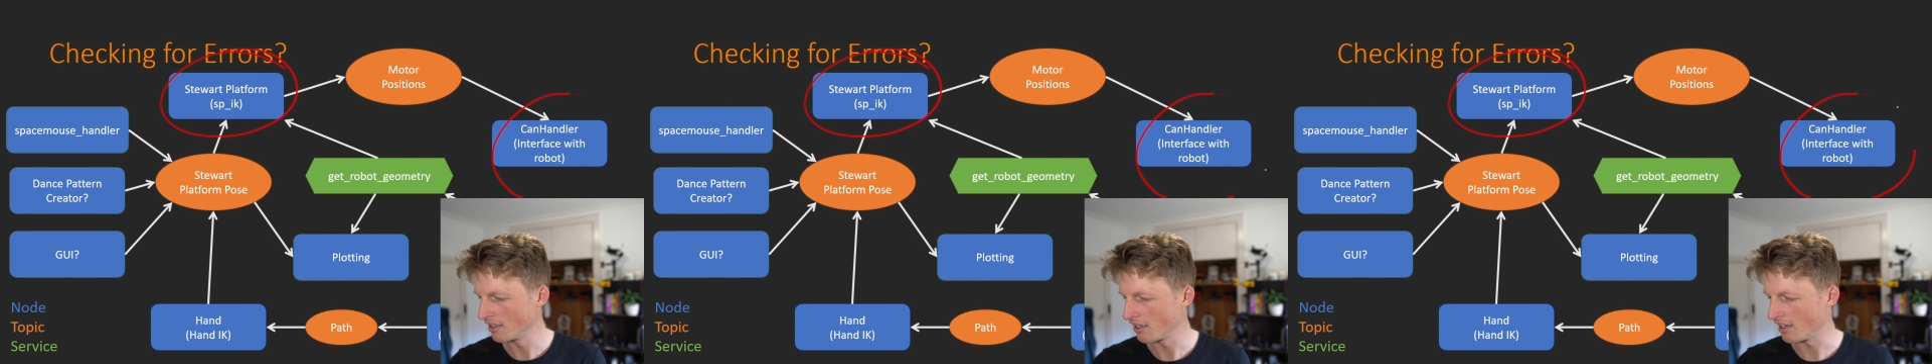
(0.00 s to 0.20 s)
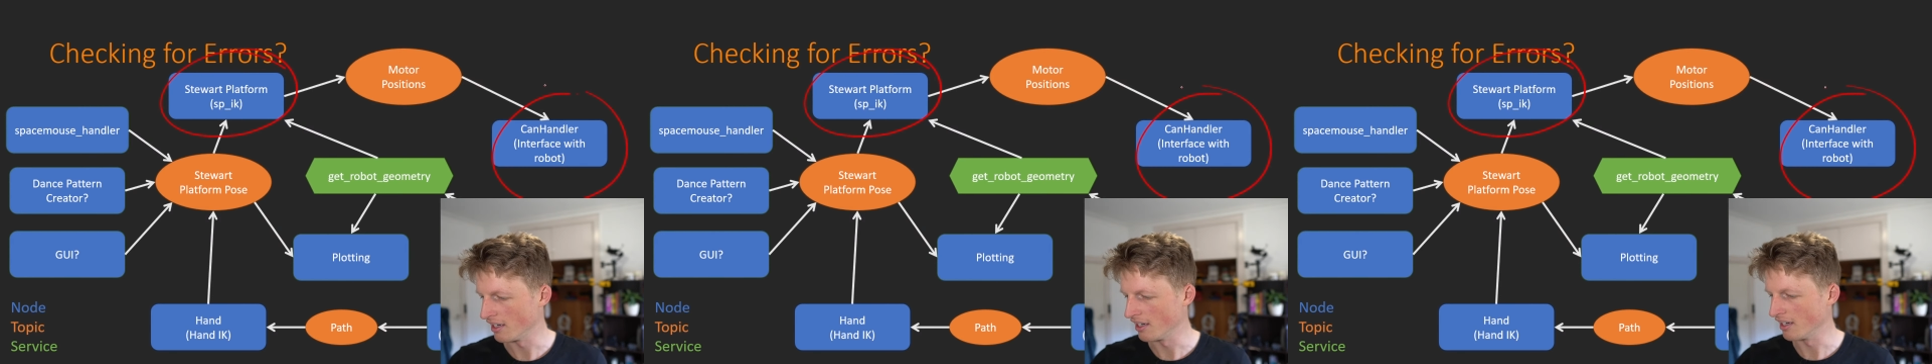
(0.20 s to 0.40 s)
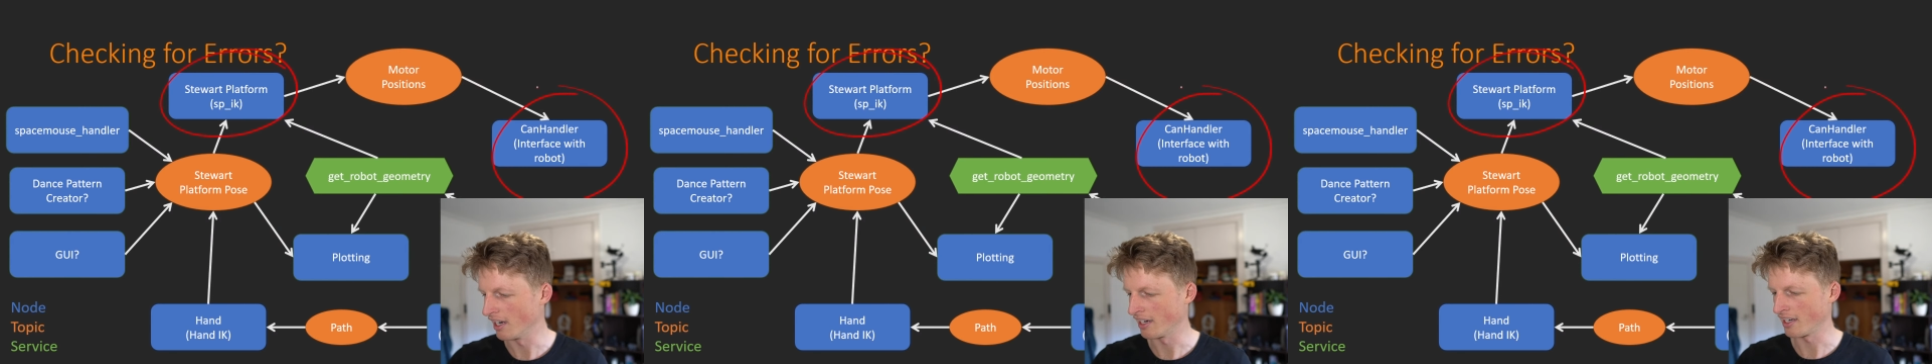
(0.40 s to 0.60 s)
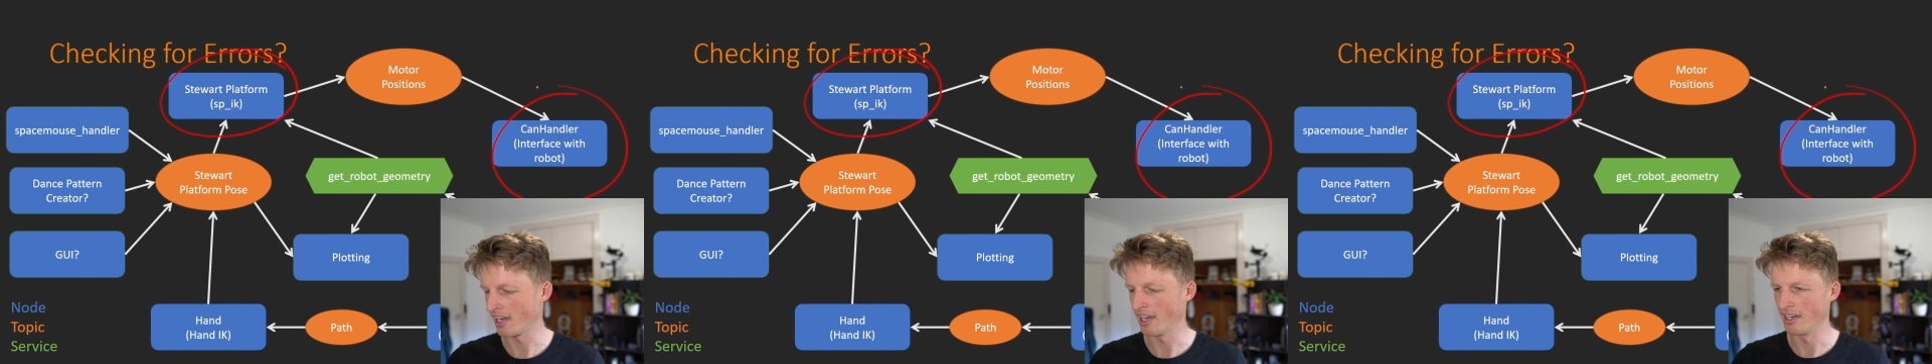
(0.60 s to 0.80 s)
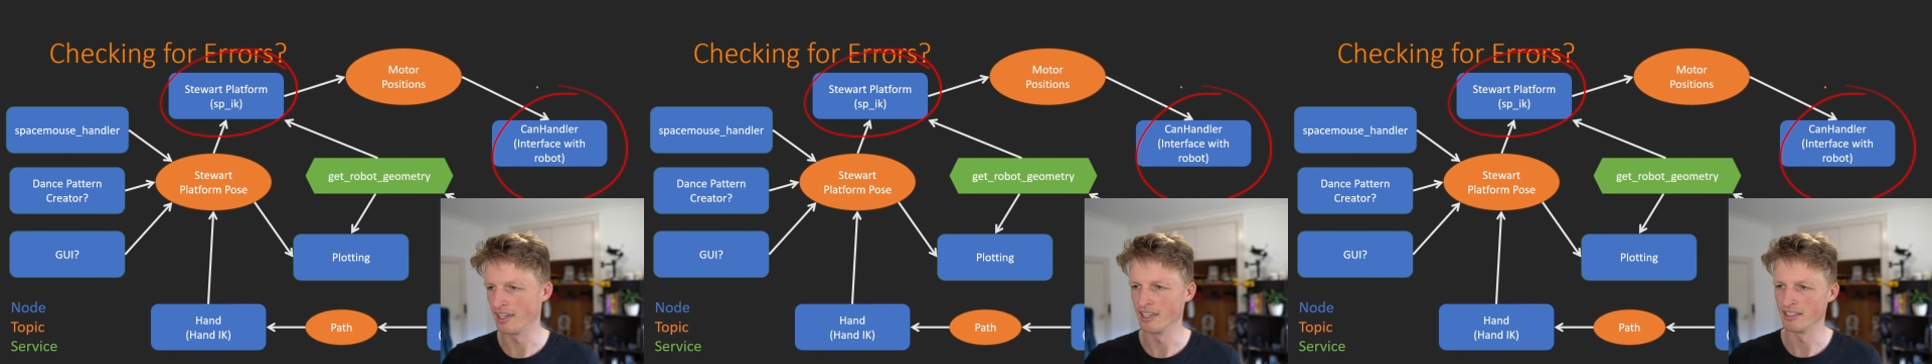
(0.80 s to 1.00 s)
here at
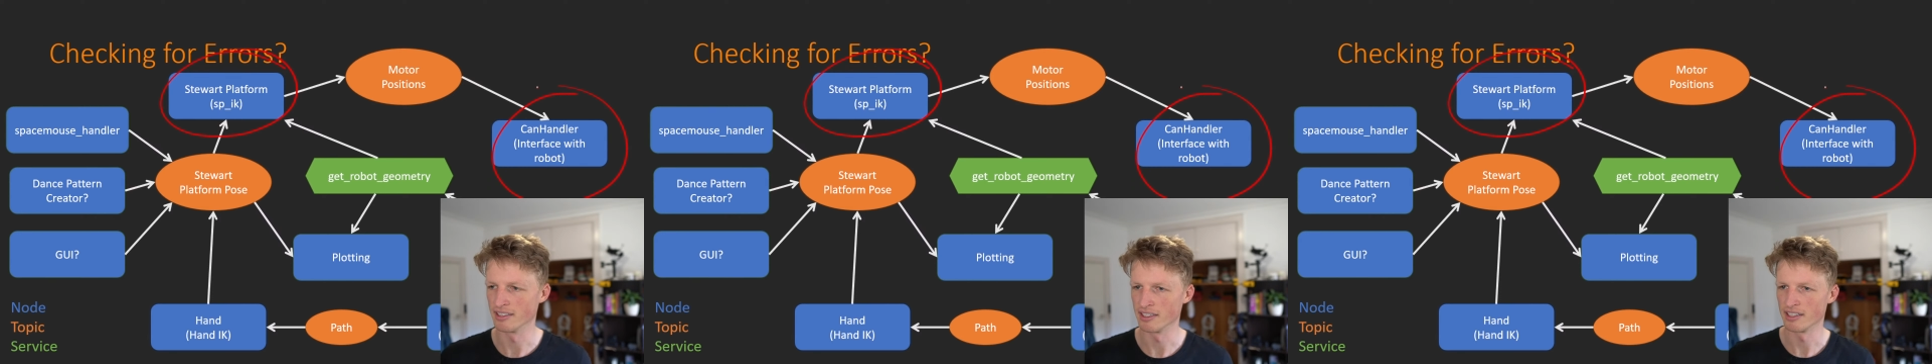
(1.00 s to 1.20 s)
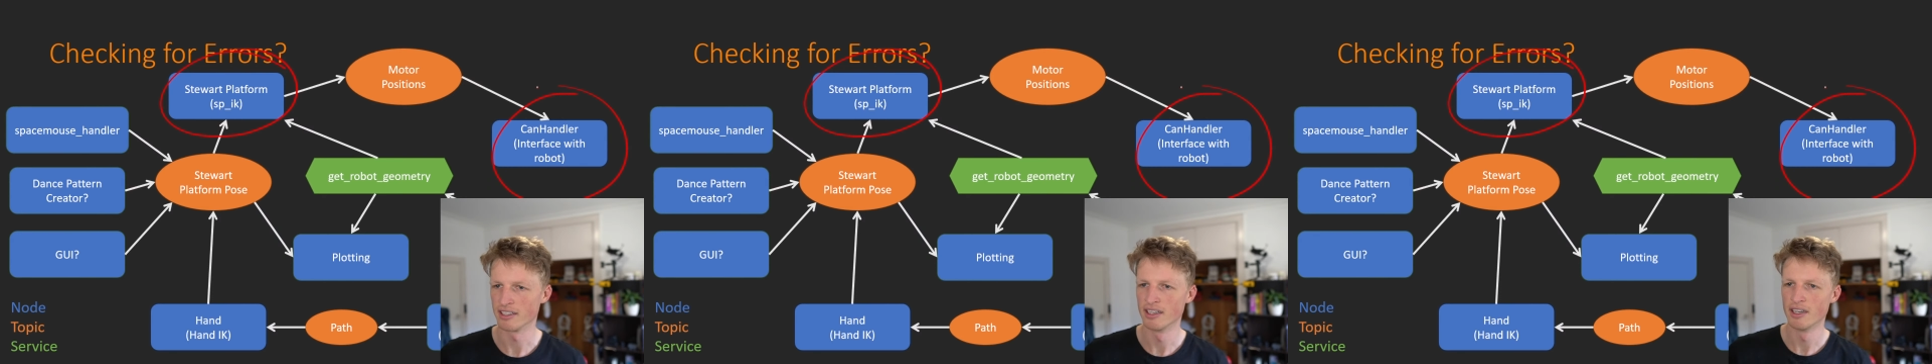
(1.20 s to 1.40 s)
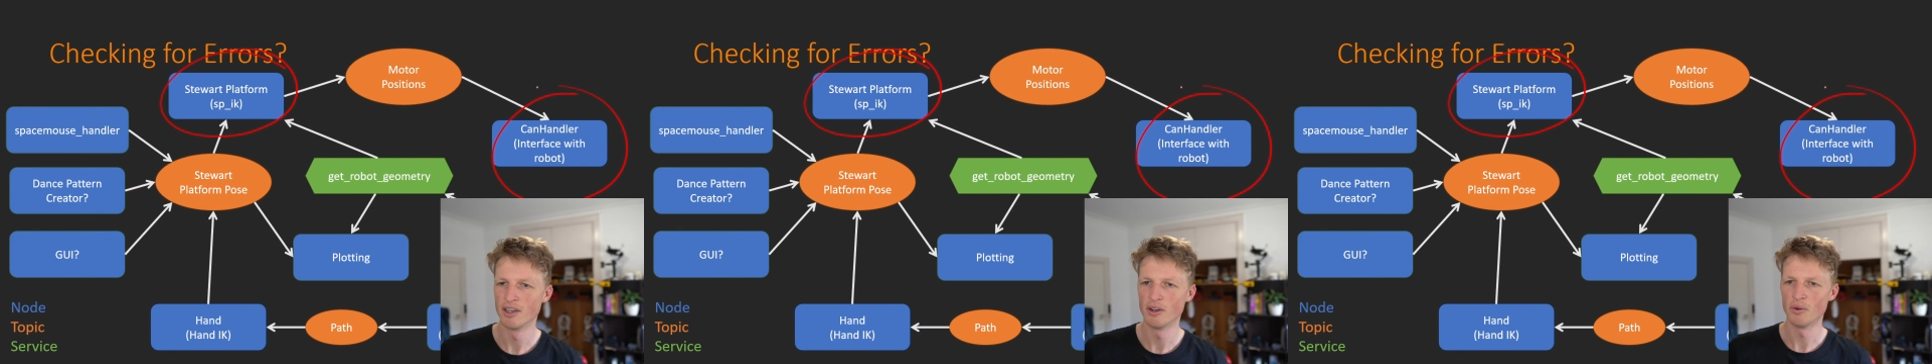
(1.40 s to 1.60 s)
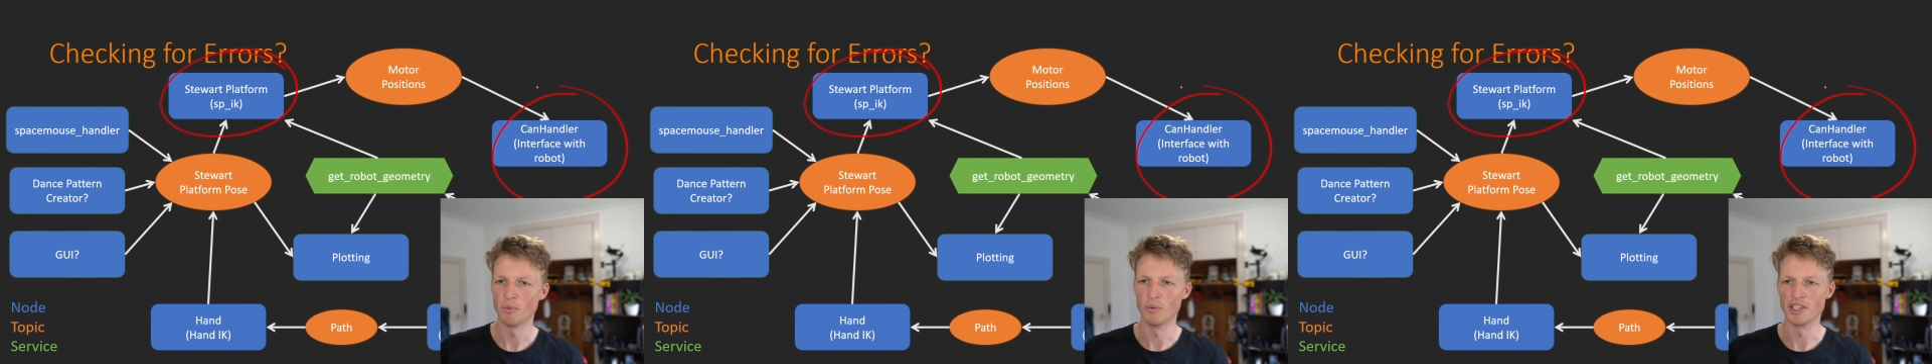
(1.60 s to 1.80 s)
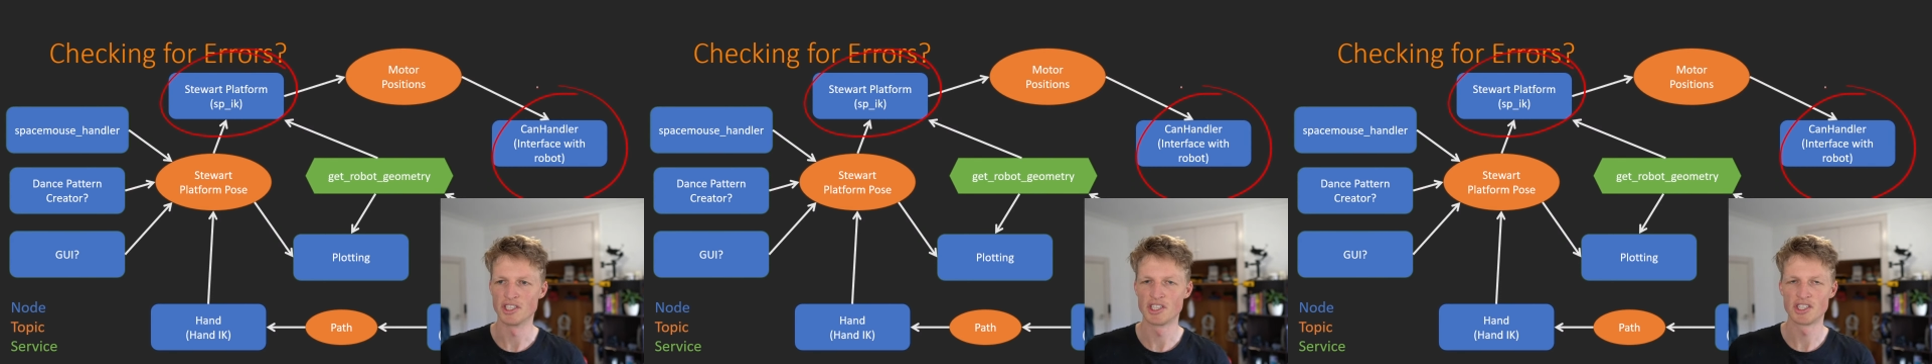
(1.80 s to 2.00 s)
CanHandler,
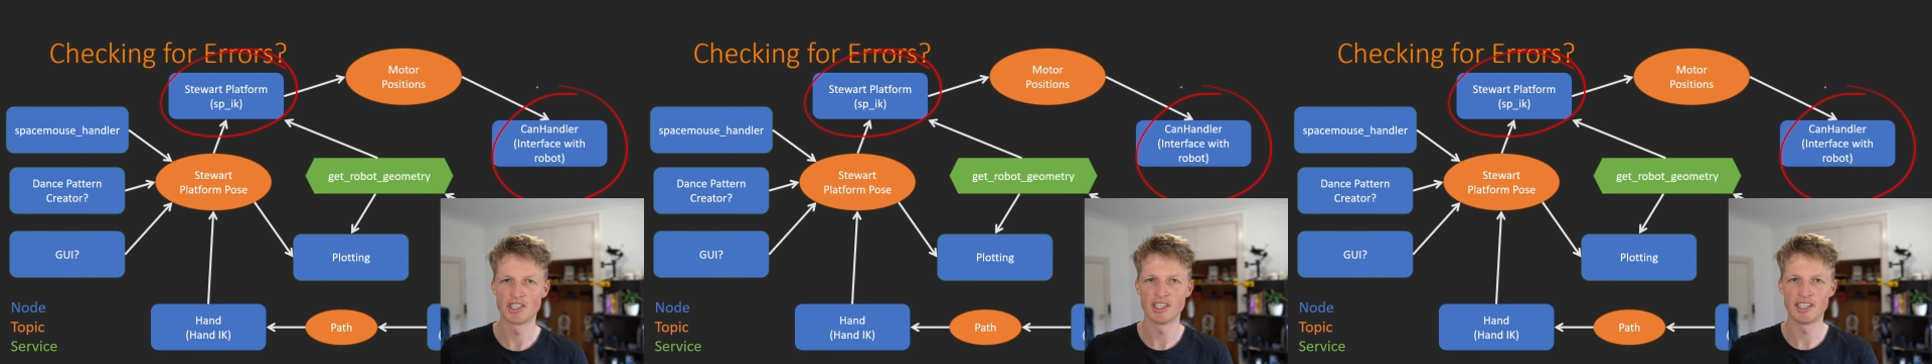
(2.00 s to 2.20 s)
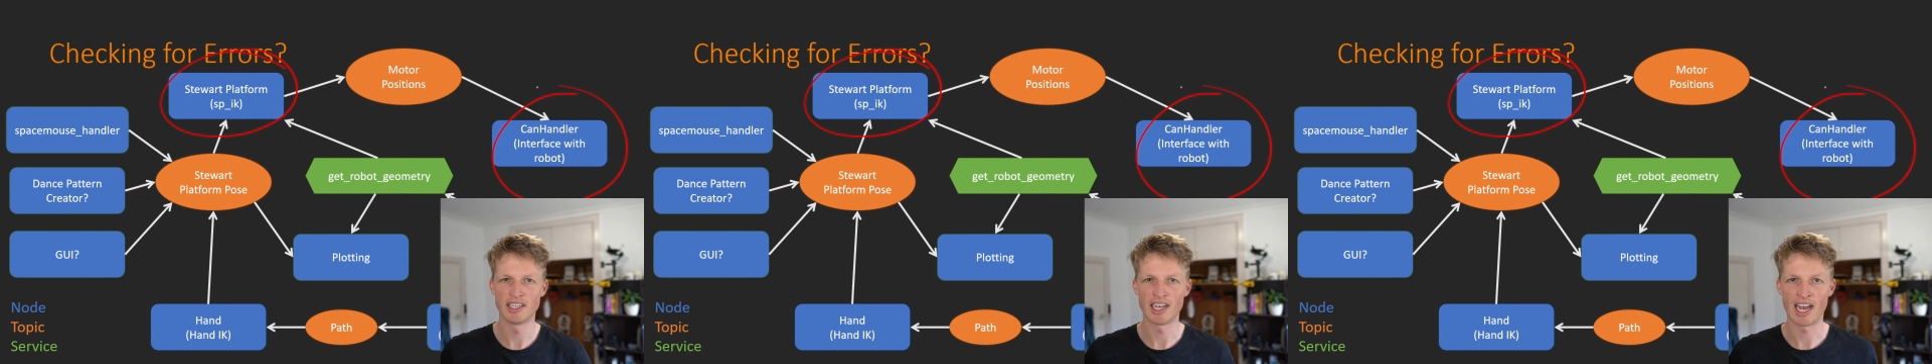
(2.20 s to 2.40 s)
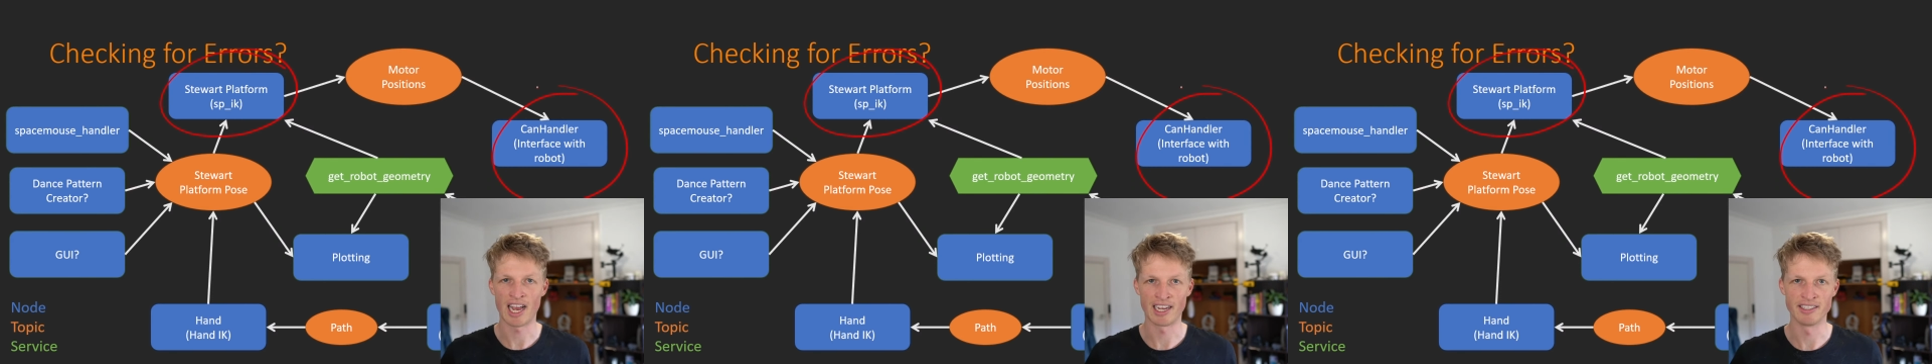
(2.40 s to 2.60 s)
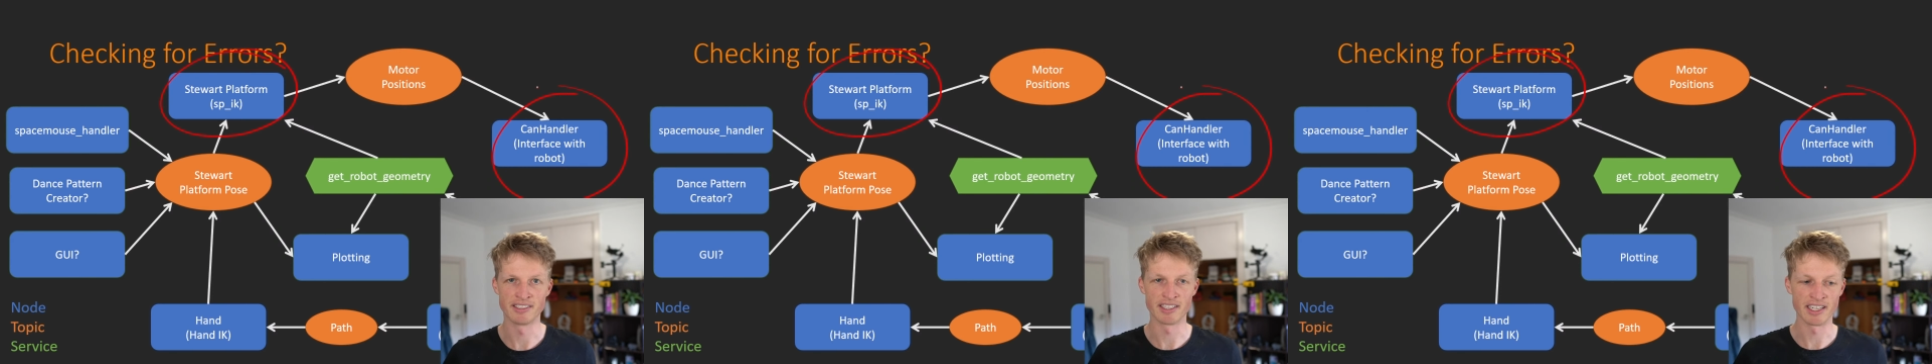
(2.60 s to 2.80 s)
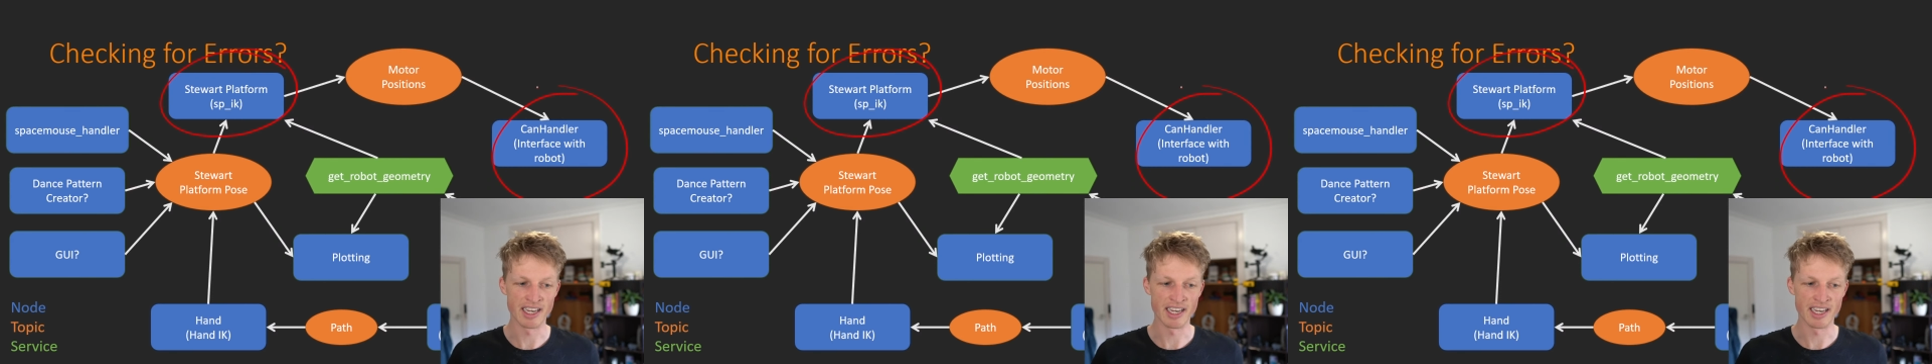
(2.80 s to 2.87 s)
which has,